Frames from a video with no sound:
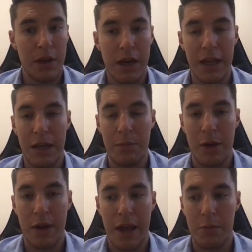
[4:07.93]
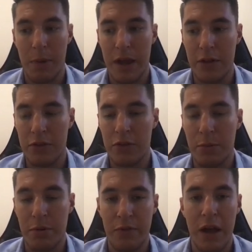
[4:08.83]
and email campaigns to
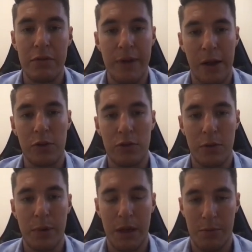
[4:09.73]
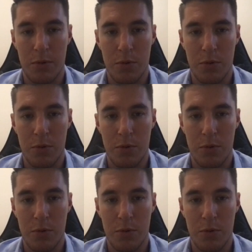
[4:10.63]
provide value to people,